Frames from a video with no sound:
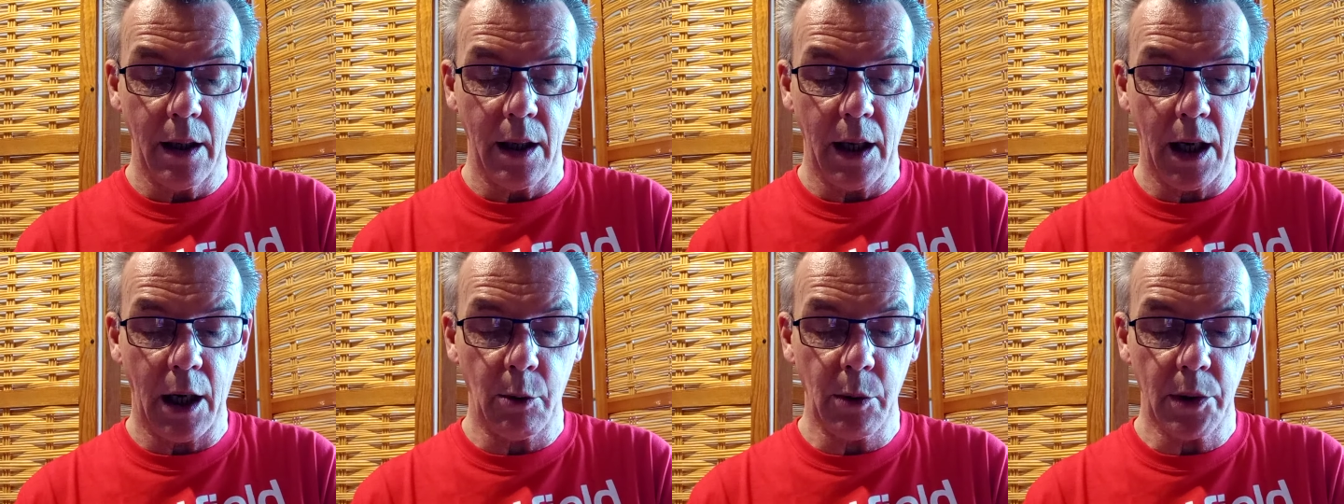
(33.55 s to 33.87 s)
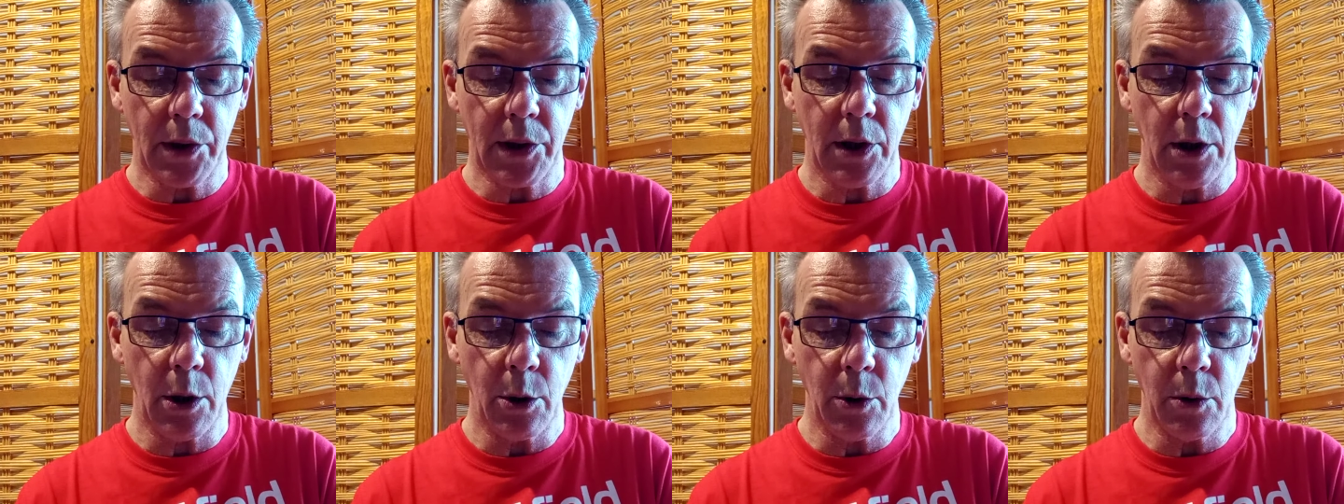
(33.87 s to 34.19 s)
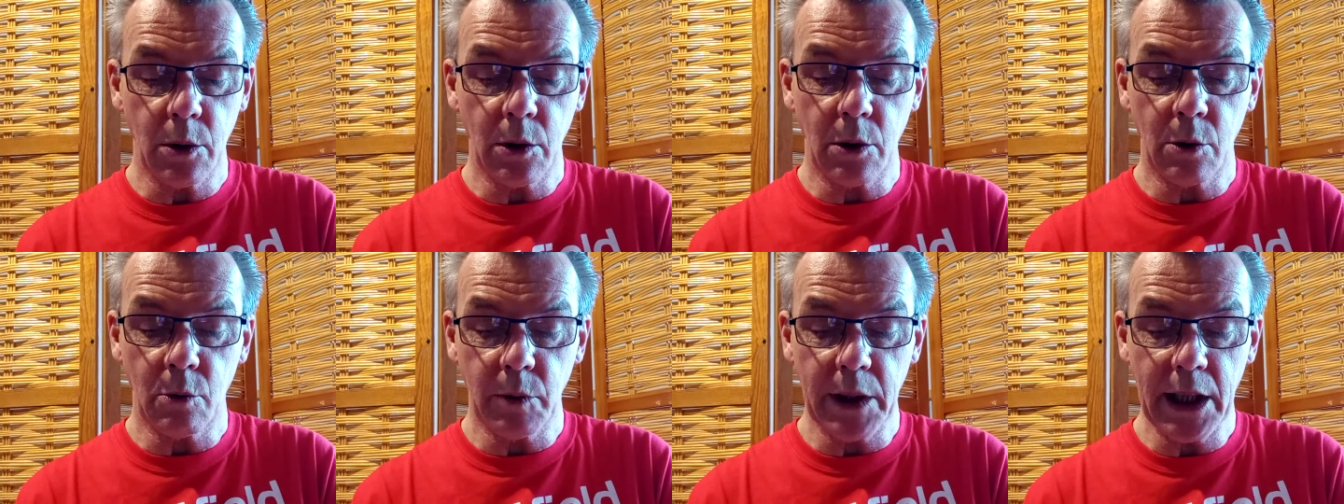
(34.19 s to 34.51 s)
Our
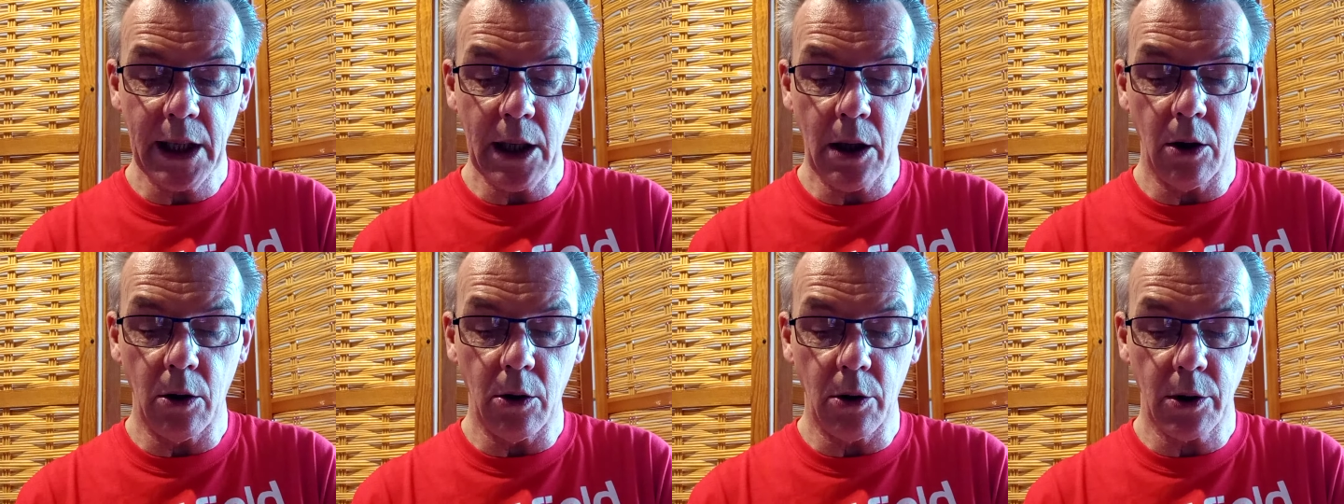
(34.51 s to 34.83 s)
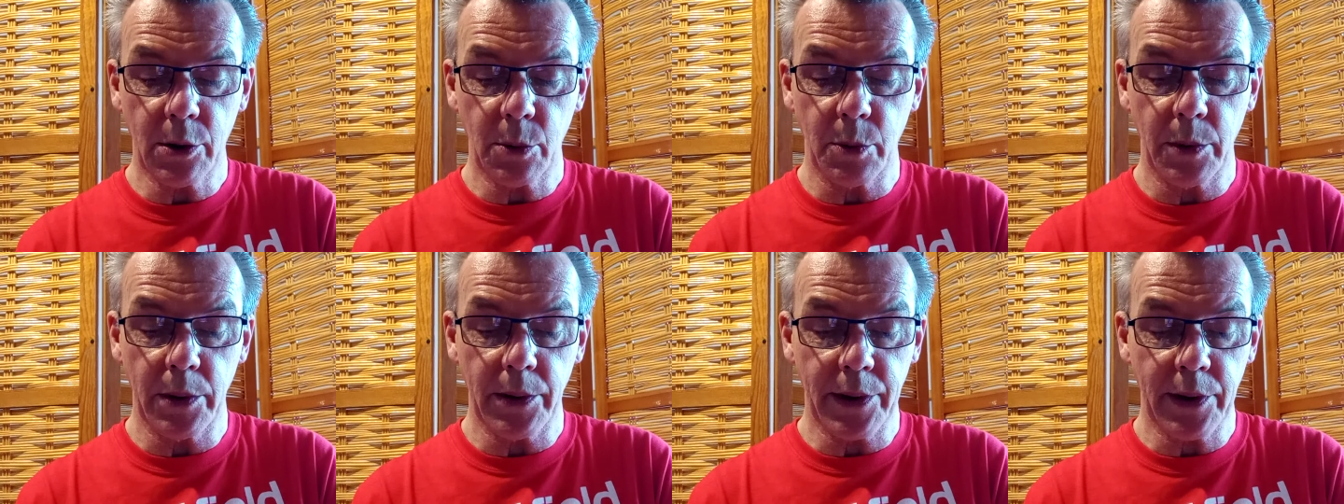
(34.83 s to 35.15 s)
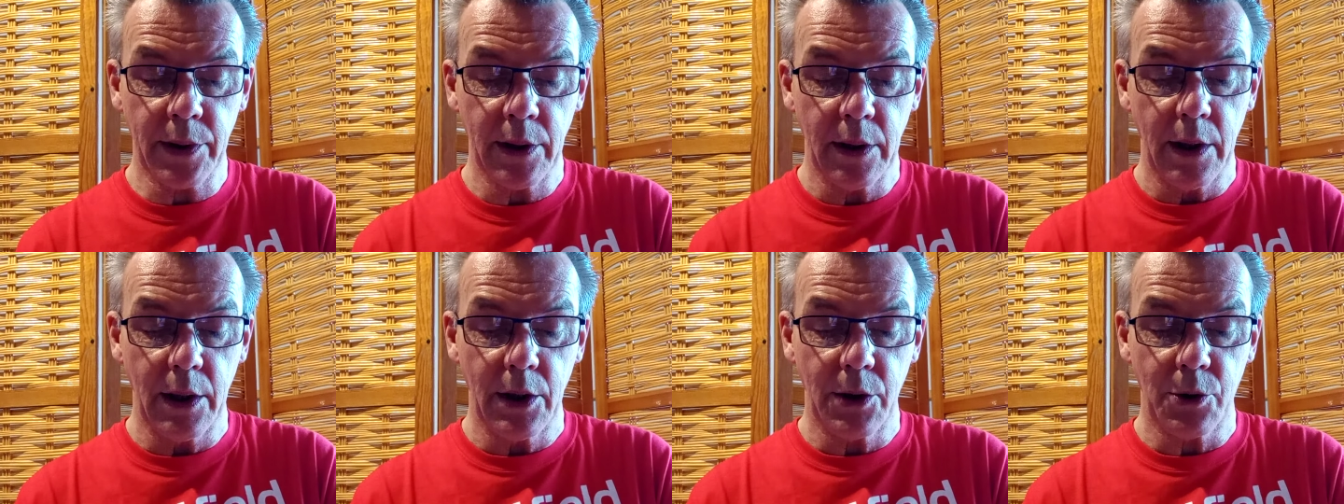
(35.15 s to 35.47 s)
sole recourse was
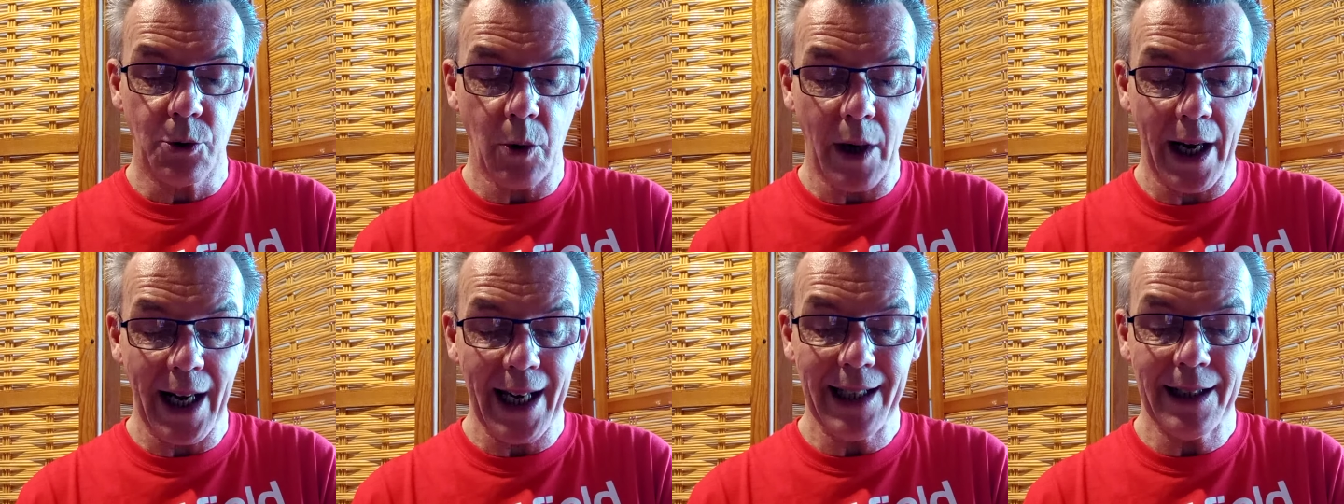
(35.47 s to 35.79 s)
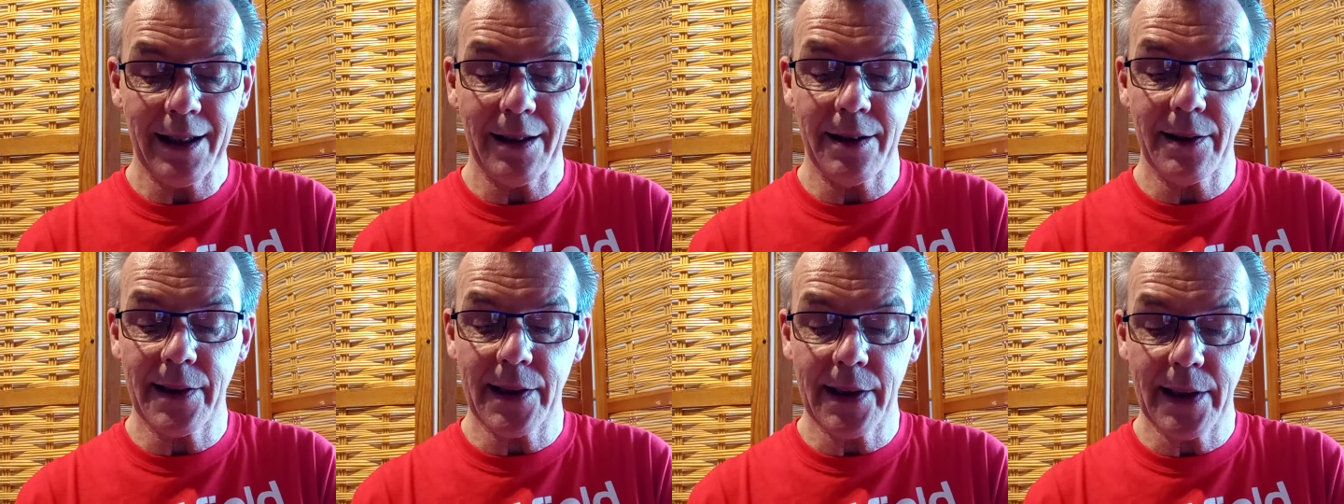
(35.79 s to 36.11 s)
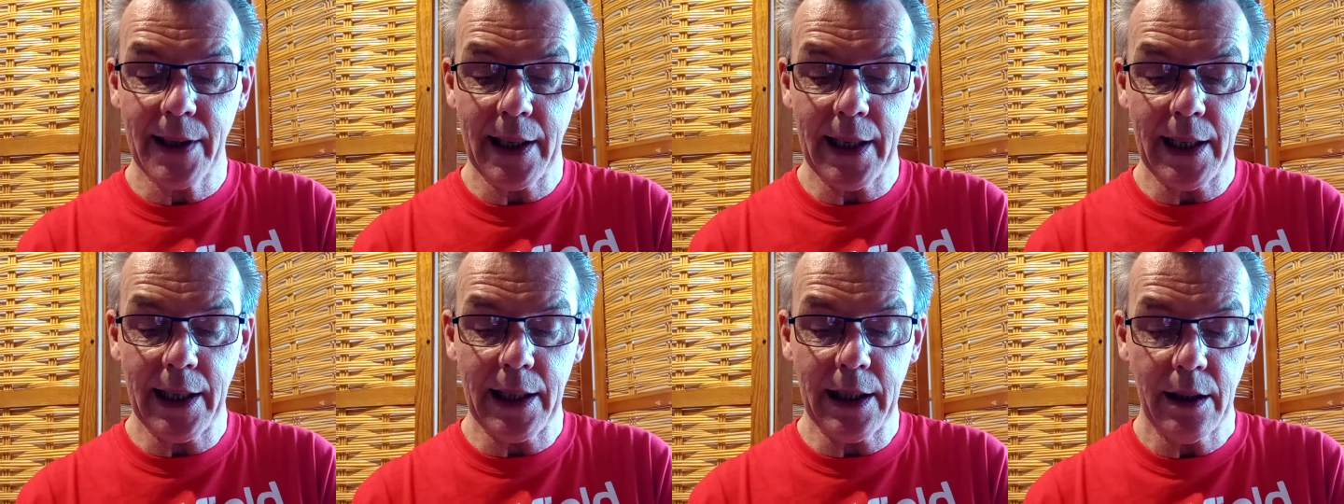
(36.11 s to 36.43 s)
try it and
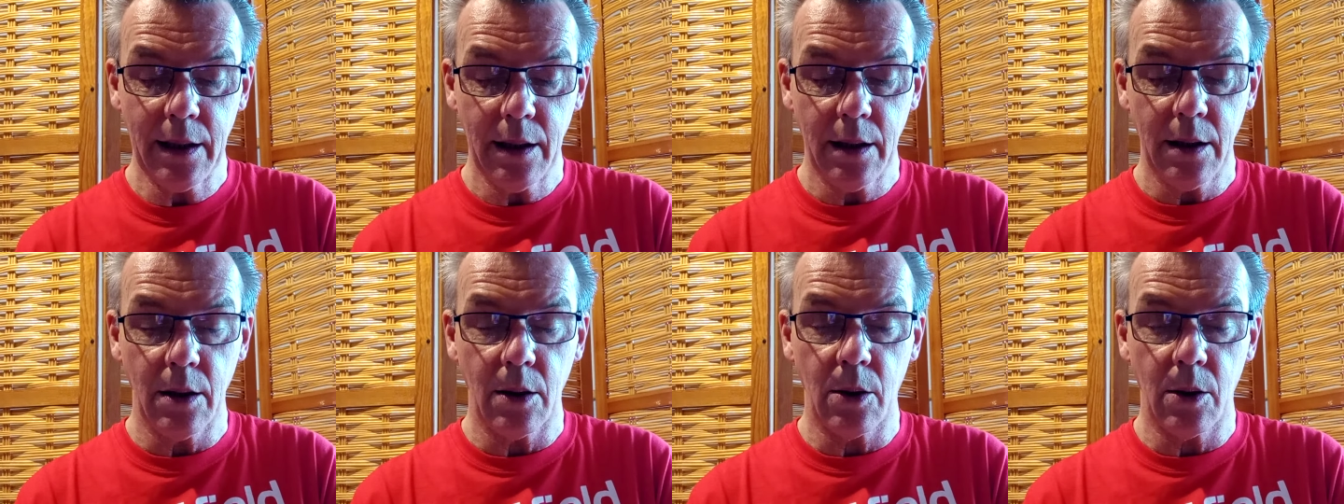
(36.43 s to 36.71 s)
see,